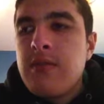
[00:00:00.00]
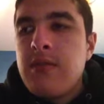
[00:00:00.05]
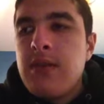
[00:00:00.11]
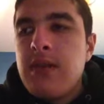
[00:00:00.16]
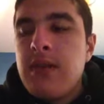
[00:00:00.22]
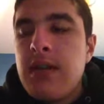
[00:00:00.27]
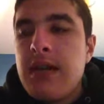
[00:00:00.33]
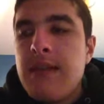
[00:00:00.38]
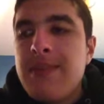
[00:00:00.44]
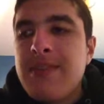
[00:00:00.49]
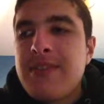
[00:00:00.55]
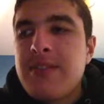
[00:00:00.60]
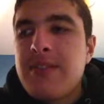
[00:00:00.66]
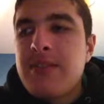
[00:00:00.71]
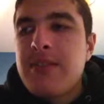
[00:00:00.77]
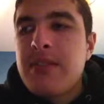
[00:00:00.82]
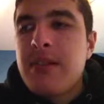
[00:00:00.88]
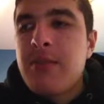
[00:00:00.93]

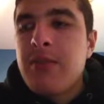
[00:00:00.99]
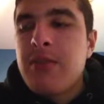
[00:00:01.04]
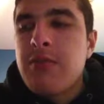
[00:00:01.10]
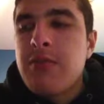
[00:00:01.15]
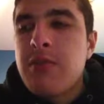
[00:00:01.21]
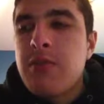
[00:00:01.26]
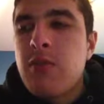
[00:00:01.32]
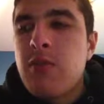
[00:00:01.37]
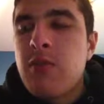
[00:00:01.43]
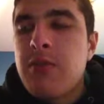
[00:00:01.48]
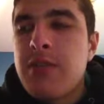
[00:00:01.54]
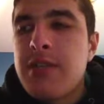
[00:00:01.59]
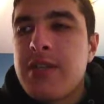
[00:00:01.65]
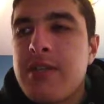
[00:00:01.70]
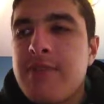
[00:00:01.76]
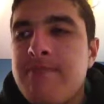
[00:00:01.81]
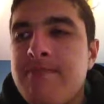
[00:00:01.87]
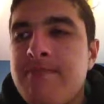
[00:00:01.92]
Obviously, I want to record,
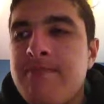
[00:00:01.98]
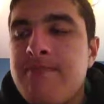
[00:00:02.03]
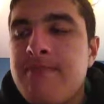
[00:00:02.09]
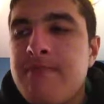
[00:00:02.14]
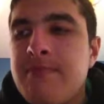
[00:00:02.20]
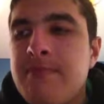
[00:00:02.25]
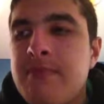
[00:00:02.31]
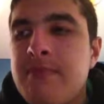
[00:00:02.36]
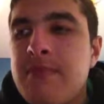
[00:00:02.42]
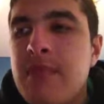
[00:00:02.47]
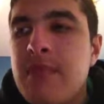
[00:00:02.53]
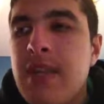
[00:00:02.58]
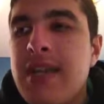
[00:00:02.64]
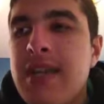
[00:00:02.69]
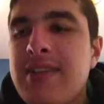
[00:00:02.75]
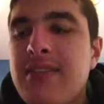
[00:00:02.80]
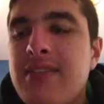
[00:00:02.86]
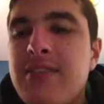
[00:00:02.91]
I
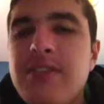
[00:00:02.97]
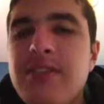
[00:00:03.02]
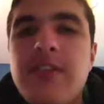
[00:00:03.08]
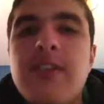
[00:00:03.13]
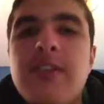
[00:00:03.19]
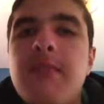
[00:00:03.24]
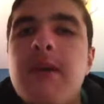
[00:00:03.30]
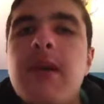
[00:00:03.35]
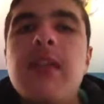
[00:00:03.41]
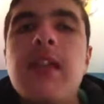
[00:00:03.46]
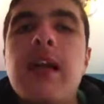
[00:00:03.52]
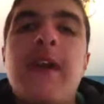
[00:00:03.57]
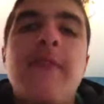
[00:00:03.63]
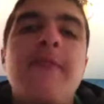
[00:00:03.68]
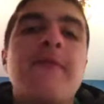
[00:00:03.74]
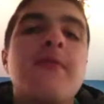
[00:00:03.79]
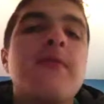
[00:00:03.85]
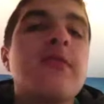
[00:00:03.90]
guess I'll just talk about
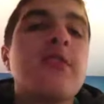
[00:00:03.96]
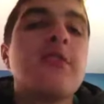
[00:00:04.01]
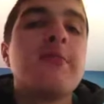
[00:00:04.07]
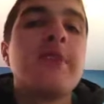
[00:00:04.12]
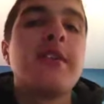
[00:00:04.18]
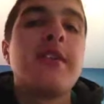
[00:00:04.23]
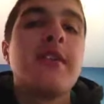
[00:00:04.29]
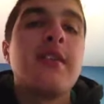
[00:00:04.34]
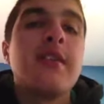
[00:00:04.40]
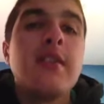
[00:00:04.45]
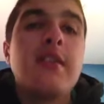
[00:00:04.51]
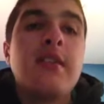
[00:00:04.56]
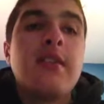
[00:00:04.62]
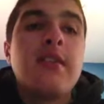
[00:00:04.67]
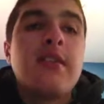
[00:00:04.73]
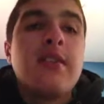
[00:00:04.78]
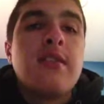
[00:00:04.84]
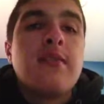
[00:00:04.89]
life a little bit.
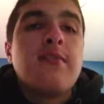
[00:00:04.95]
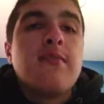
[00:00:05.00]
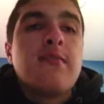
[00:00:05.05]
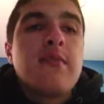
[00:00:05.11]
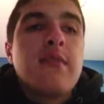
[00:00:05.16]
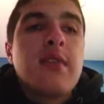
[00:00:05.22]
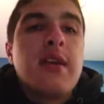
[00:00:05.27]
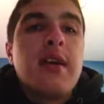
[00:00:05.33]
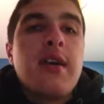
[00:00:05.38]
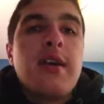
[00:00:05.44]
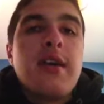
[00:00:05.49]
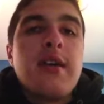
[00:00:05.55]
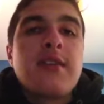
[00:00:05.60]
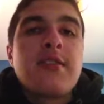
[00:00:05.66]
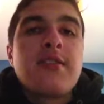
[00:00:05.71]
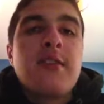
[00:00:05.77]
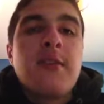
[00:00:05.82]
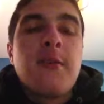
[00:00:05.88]

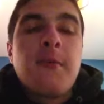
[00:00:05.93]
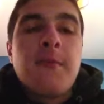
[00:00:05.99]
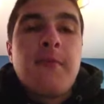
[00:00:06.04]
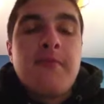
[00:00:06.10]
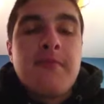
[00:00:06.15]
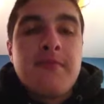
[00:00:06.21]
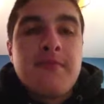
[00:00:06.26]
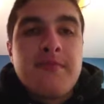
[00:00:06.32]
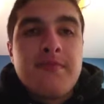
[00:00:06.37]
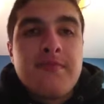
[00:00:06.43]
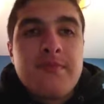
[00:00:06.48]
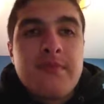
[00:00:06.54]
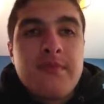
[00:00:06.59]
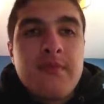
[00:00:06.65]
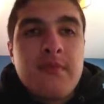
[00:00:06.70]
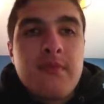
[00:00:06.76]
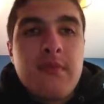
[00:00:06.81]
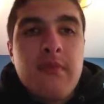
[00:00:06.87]
So,
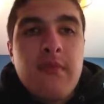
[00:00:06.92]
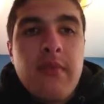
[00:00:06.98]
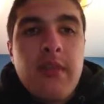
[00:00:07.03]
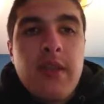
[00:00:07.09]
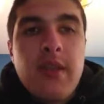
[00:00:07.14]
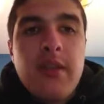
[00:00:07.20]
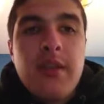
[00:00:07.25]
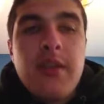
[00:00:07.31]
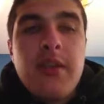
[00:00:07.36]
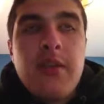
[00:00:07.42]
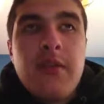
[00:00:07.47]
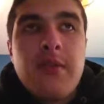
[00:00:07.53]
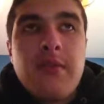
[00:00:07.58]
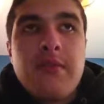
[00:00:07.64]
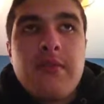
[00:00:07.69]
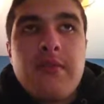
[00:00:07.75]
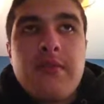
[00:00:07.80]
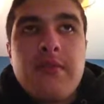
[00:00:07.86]

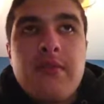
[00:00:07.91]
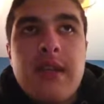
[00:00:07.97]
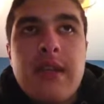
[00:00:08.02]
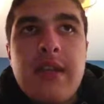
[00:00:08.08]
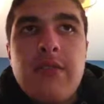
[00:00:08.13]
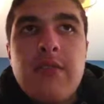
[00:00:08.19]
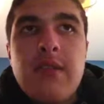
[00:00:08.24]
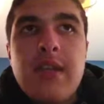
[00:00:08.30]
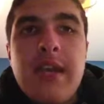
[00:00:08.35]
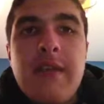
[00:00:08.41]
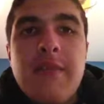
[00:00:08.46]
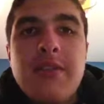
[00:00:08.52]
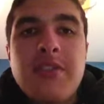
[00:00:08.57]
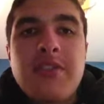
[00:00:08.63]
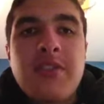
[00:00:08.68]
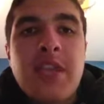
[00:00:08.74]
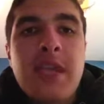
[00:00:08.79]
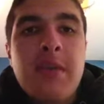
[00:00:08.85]
I don't really have
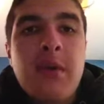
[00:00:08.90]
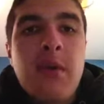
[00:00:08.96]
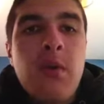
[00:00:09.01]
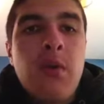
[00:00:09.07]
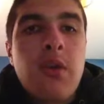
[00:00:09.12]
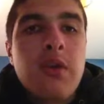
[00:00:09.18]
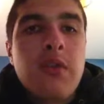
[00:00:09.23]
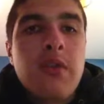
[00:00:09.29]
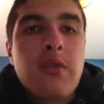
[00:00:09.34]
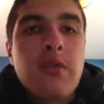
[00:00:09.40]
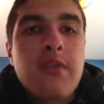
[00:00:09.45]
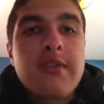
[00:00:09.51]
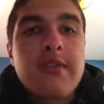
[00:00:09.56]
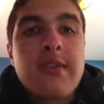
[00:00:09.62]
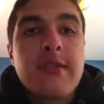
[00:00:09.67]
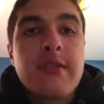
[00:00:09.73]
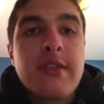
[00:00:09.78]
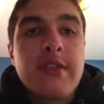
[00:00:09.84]
much to say about work.
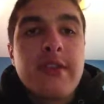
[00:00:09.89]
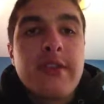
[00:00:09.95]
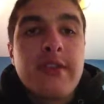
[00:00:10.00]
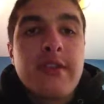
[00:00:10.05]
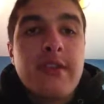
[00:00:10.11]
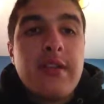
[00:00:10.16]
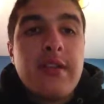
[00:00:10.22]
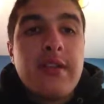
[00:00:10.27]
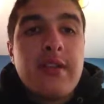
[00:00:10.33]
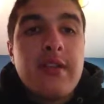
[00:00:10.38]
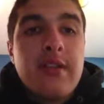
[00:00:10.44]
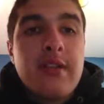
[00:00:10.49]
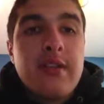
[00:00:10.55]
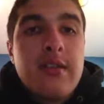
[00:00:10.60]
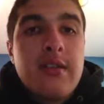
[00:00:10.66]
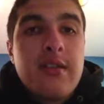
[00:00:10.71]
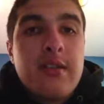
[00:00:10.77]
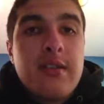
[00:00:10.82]
Work's going good,
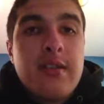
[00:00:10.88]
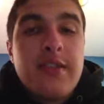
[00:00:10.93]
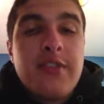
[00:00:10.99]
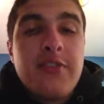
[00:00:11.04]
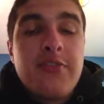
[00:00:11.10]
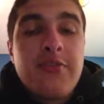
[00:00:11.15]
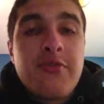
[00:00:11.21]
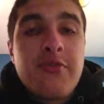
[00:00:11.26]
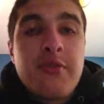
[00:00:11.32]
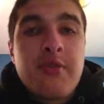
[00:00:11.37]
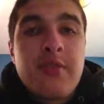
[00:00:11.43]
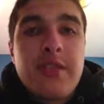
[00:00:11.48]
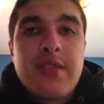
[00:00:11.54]
as usual.